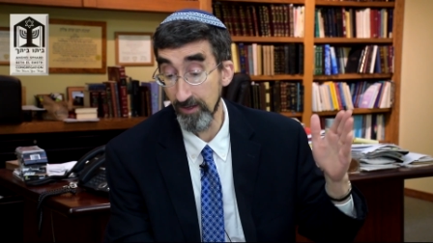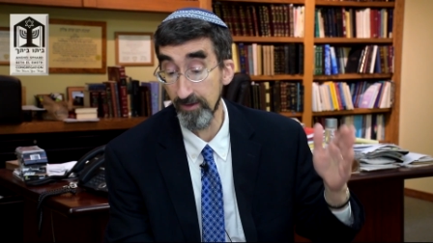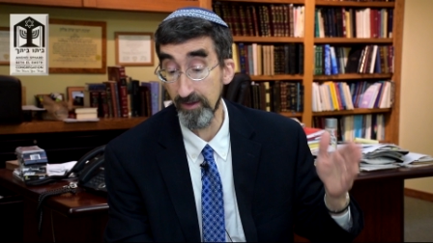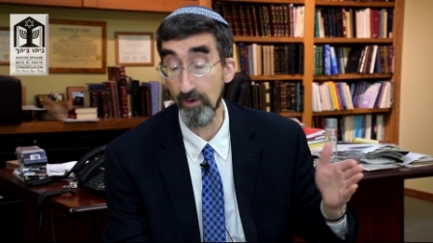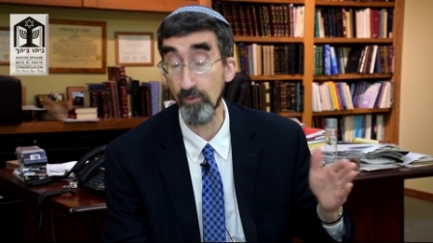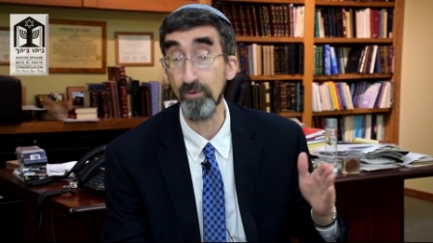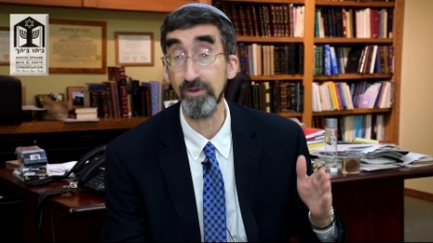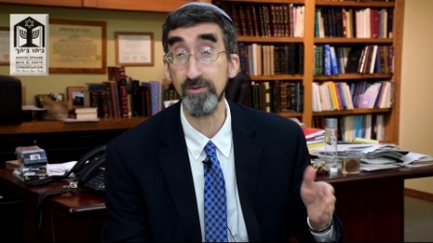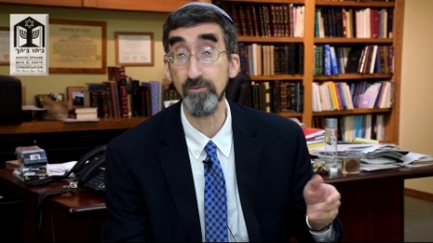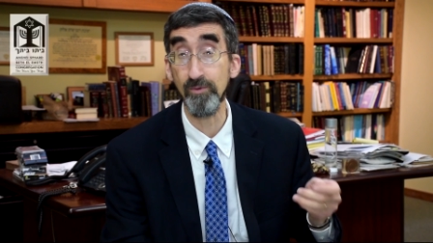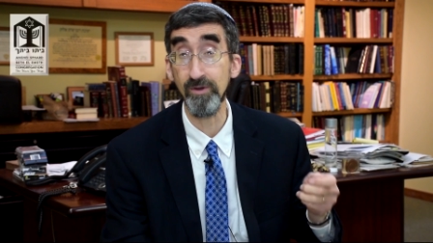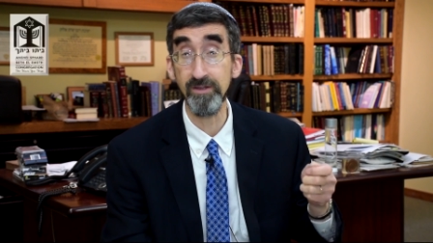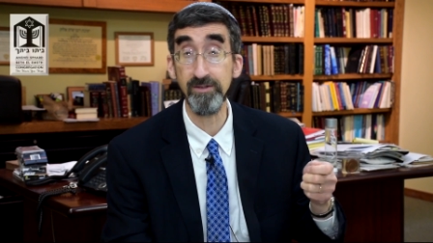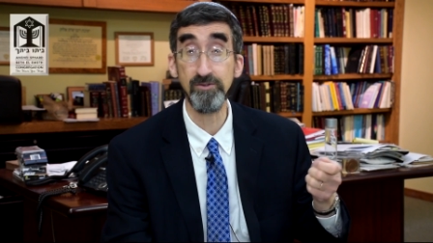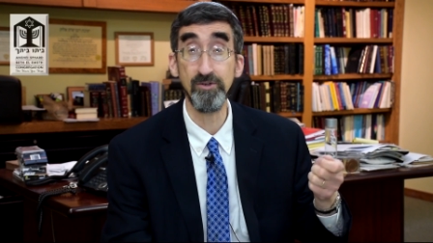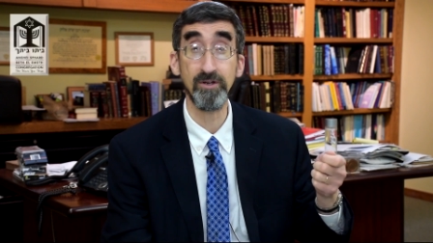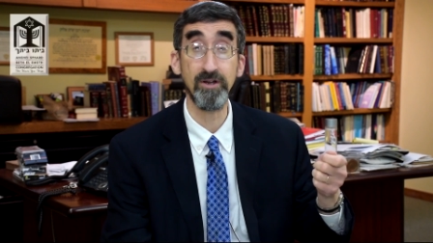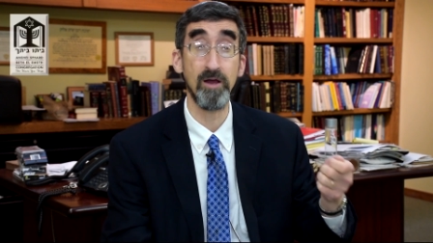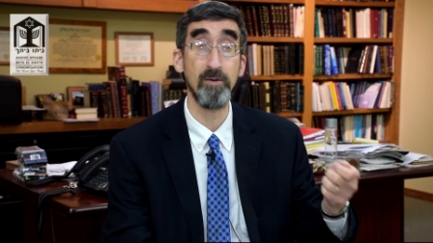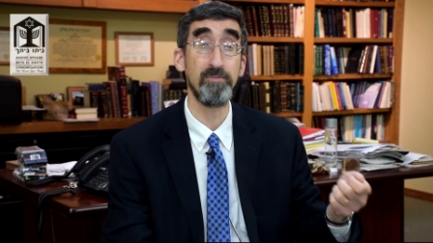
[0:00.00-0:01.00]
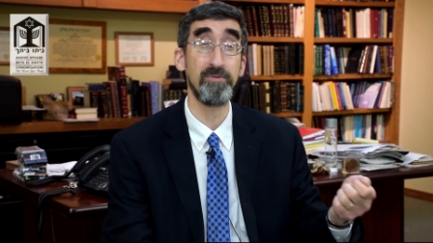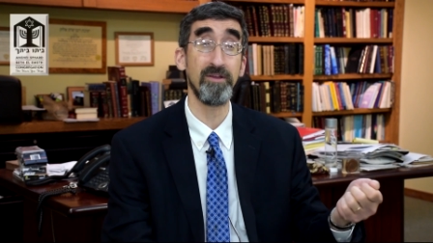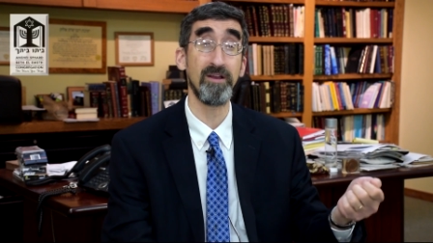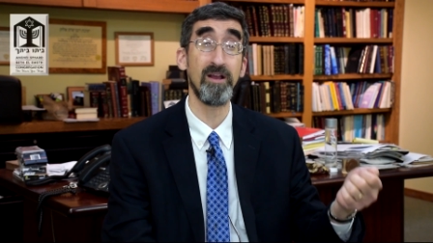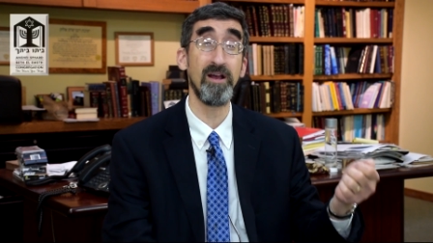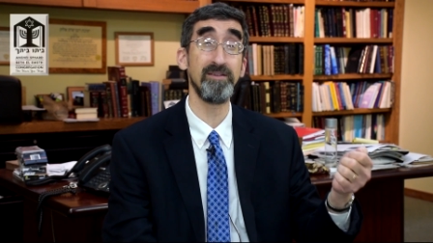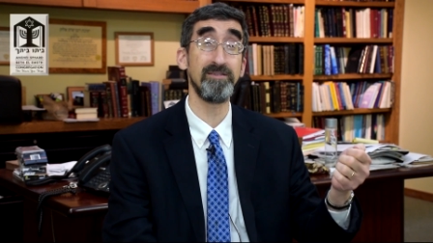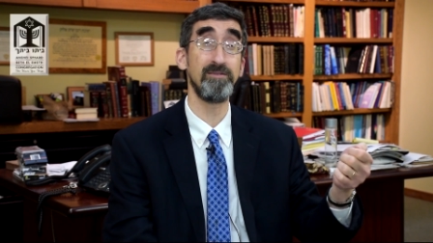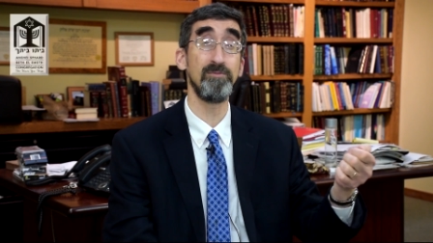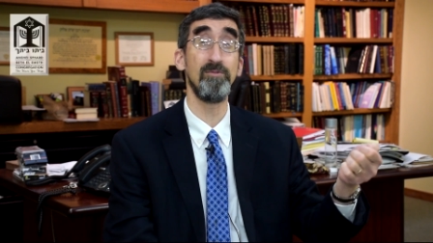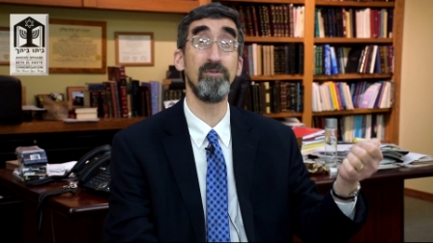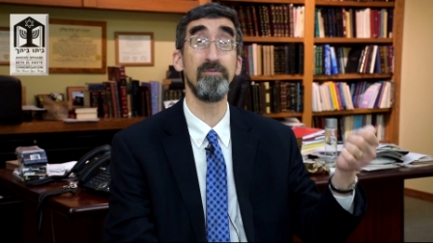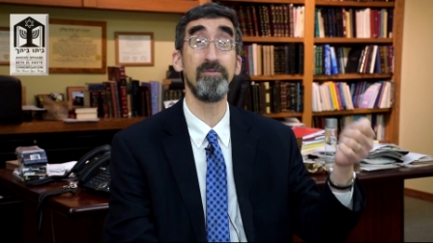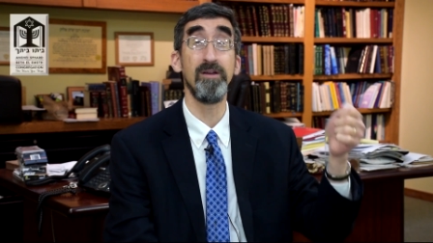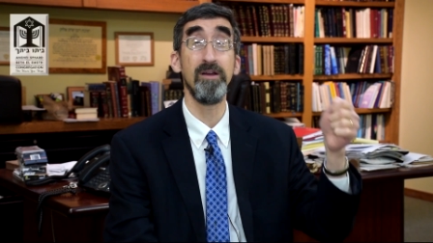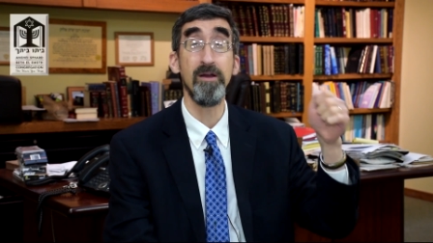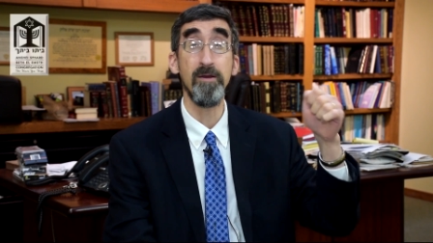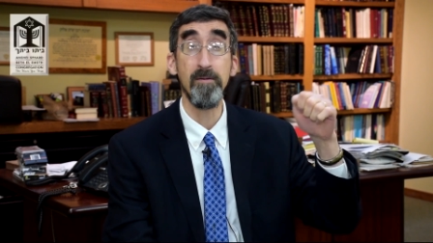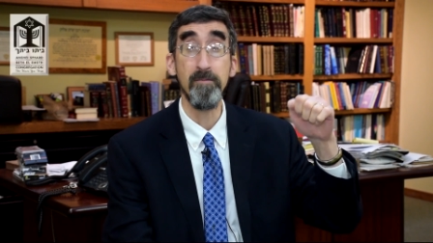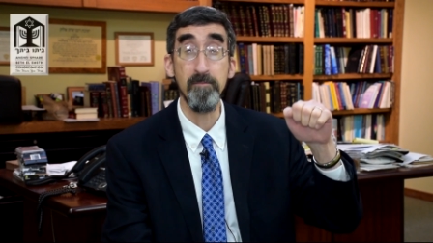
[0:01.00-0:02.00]
that we, we took up the custom of
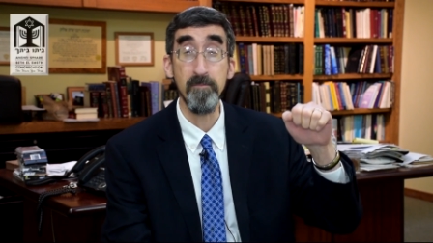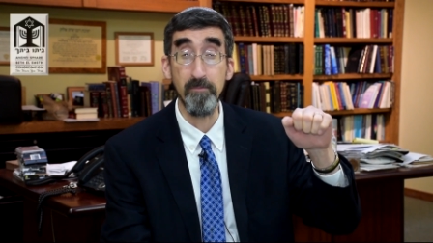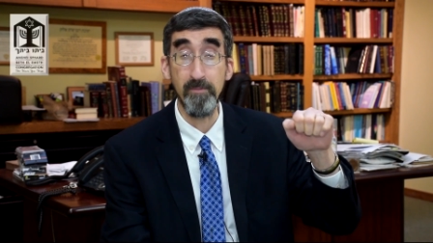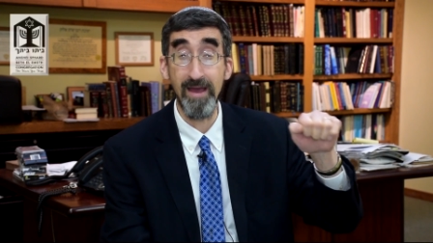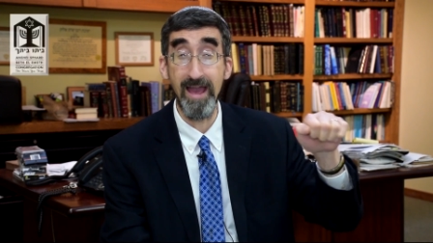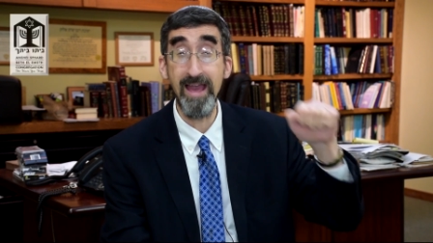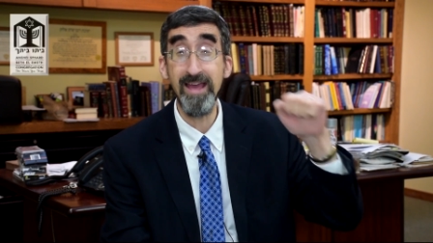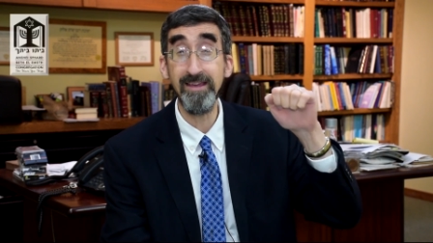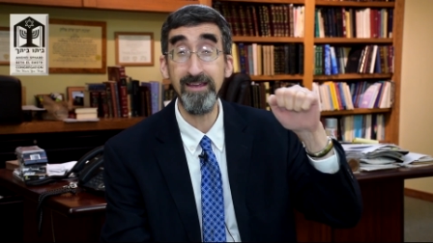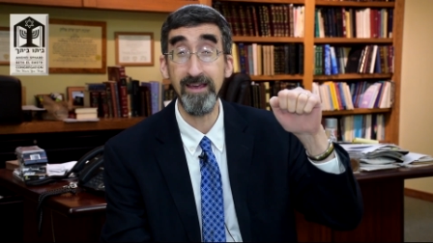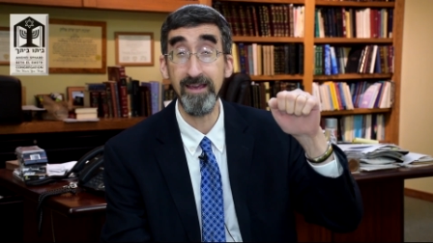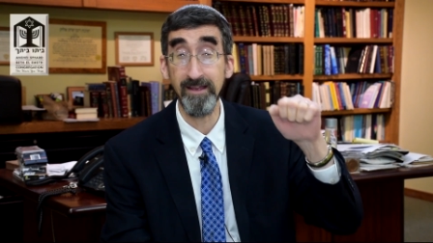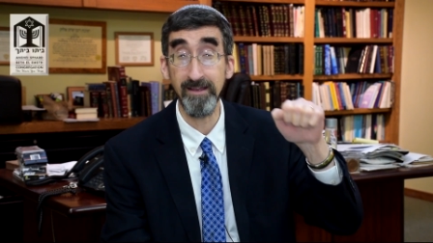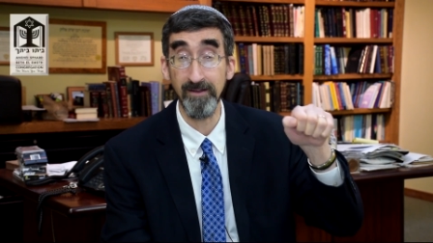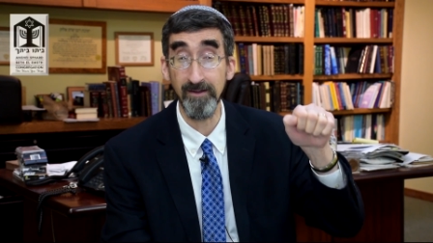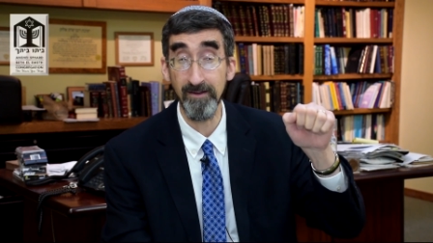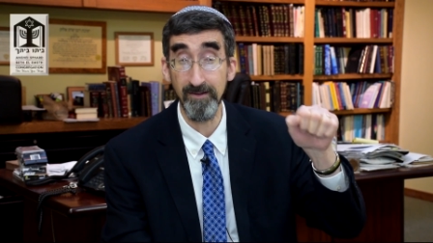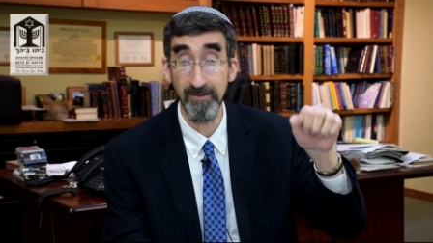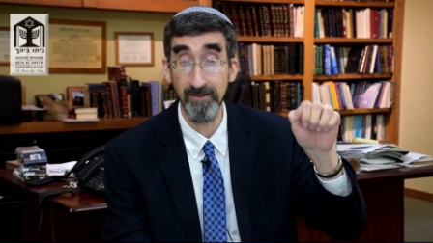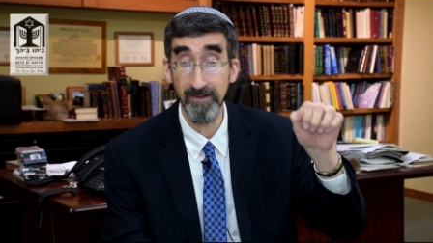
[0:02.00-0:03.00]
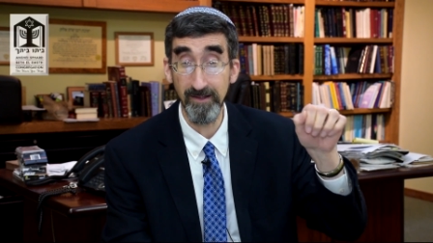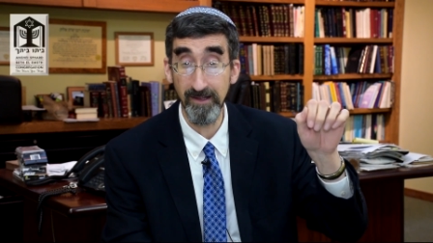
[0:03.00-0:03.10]
banging,